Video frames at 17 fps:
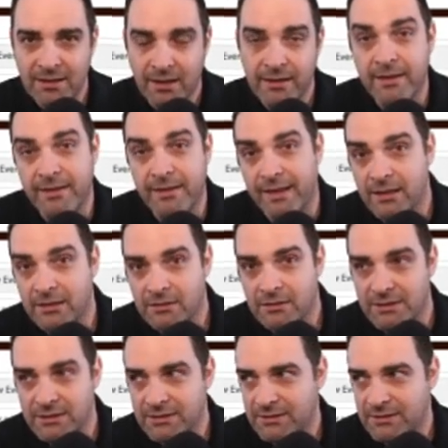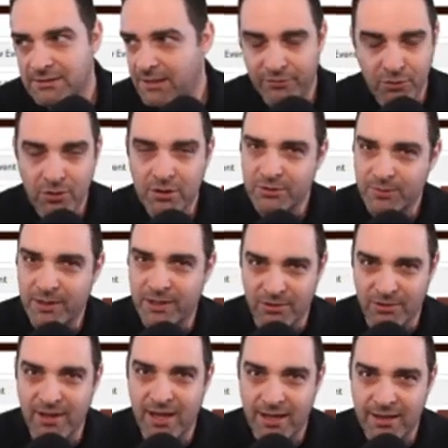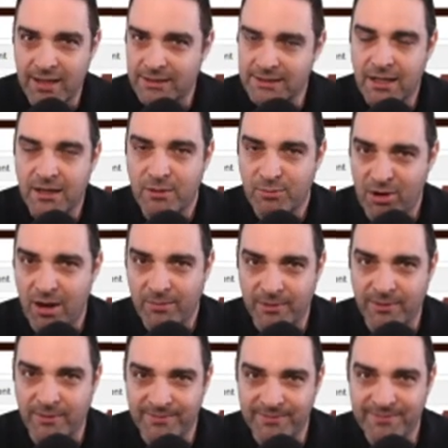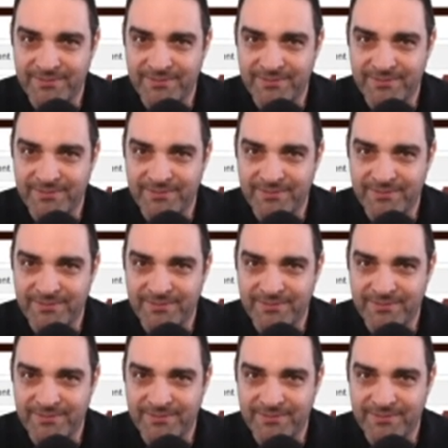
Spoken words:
And then the answer is, yeah, of course we could do that. That's not a problem.